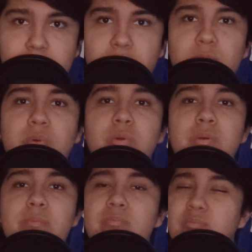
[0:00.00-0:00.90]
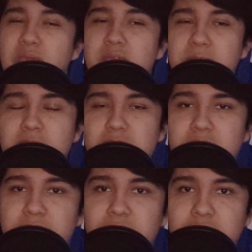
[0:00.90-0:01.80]
or maybe
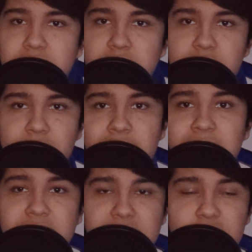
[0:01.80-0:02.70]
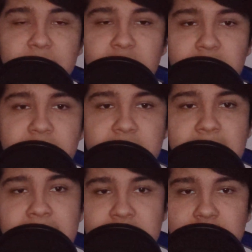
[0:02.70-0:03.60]
even a 3080 Super if that